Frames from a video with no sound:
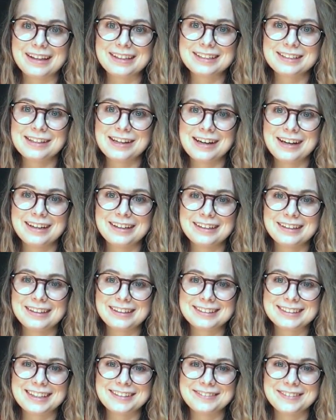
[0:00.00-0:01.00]
that's
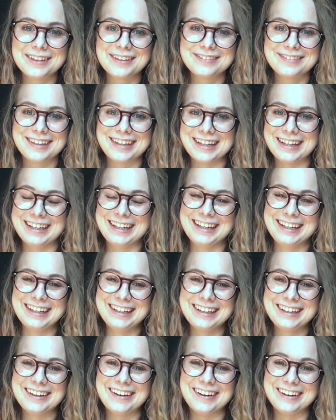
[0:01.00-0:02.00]
not very
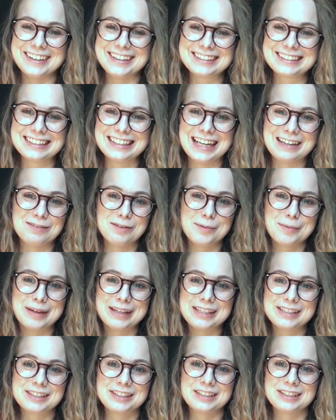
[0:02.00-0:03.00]
fun. Honestly,
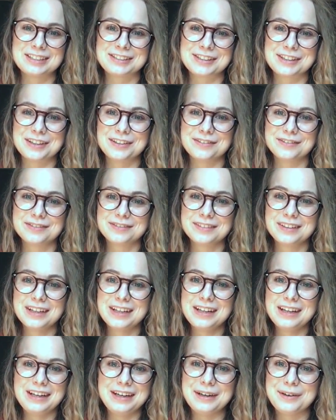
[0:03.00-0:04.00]
everybody should deserve
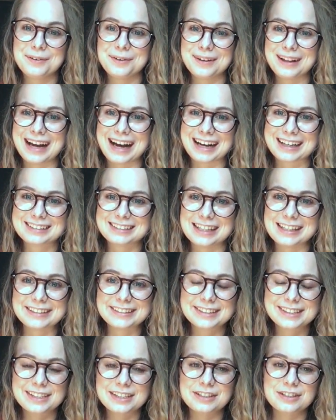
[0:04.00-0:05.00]
equal
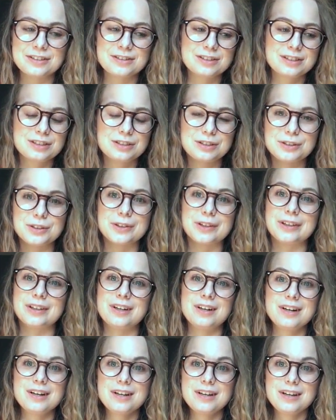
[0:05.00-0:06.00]
access to
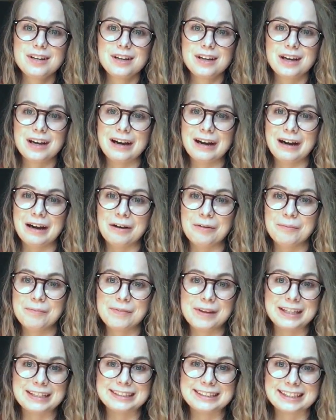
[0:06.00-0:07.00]
school
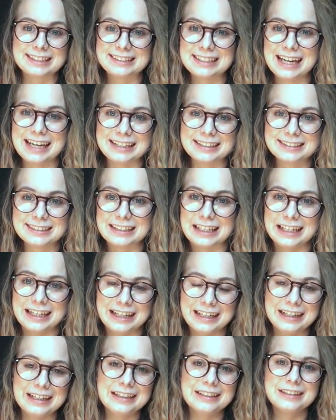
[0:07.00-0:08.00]
and success,
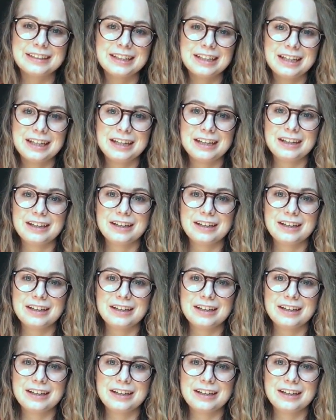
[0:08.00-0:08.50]
and